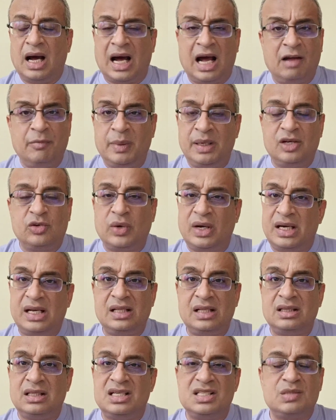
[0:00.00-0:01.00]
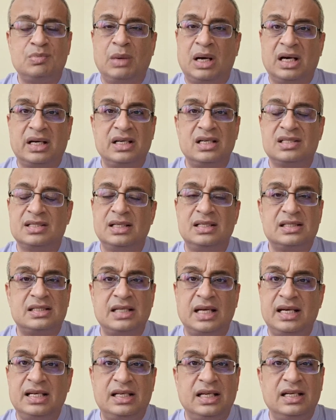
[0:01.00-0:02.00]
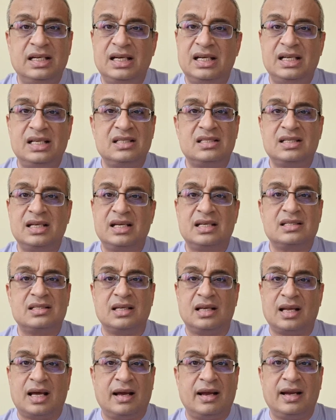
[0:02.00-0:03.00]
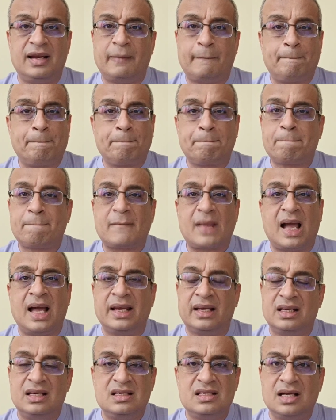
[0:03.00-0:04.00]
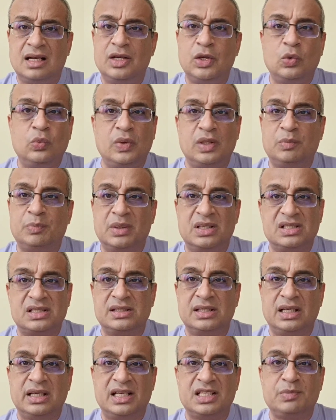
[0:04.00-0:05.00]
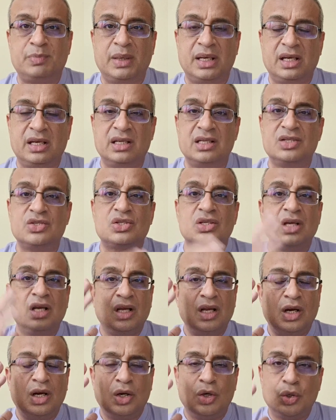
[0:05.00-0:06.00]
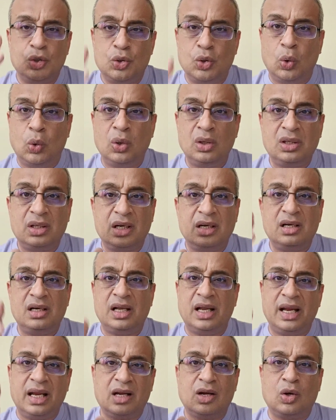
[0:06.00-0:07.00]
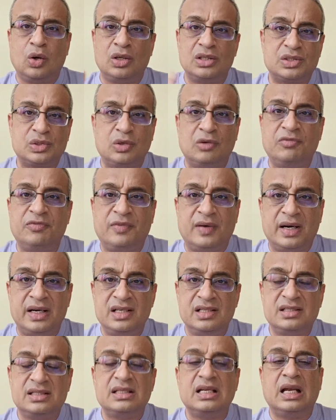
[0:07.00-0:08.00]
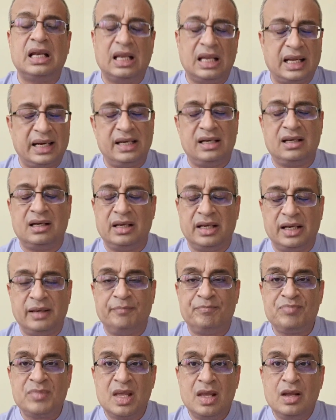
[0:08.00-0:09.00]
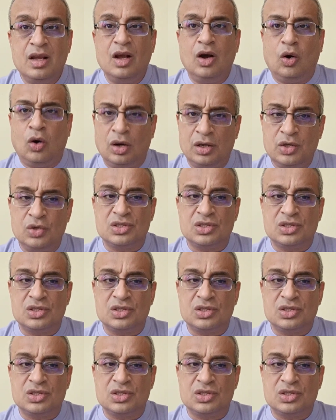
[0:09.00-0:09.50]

I've been trading these markets since 1986 and I, I can tell you with personal experience, don't take cost of funds lightly. On